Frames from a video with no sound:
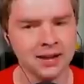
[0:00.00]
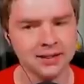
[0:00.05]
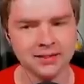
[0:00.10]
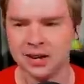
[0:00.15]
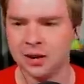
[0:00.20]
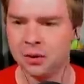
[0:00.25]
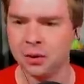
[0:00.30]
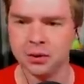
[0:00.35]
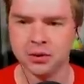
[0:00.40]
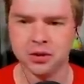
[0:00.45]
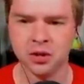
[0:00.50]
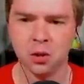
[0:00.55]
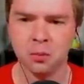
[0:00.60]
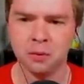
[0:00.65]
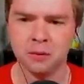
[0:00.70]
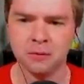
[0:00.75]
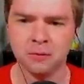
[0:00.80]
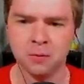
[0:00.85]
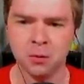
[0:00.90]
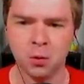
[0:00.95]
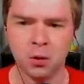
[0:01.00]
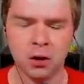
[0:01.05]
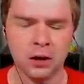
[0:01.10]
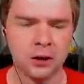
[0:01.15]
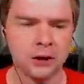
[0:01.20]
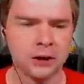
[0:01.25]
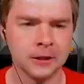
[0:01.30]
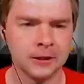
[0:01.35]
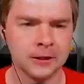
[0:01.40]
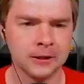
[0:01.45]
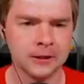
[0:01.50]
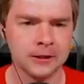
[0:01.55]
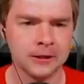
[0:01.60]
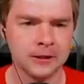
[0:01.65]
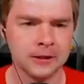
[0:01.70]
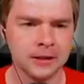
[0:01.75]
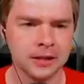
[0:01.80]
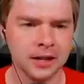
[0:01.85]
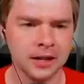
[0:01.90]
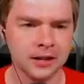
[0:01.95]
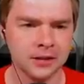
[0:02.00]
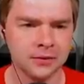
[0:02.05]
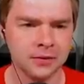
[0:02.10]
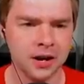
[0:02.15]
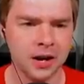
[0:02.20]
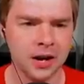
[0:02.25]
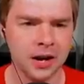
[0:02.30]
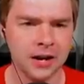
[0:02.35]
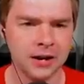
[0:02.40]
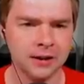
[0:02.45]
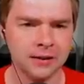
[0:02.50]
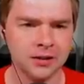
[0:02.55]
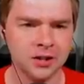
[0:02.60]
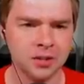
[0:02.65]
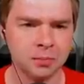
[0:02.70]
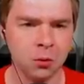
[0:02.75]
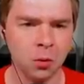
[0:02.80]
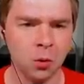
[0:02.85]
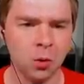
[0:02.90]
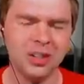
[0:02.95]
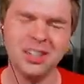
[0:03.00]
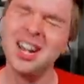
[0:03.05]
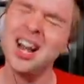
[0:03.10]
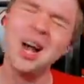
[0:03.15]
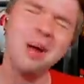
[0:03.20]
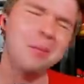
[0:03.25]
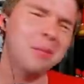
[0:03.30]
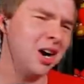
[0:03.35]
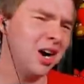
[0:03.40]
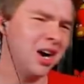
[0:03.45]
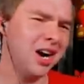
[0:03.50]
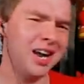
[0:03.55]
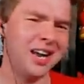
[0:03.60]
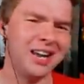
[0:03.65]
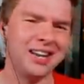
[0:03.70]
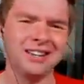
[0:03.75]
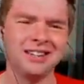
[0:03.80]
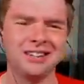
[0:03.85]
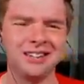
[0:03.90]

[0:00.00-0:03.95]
That's not what I was hoping for. It's fine. Sport, come on.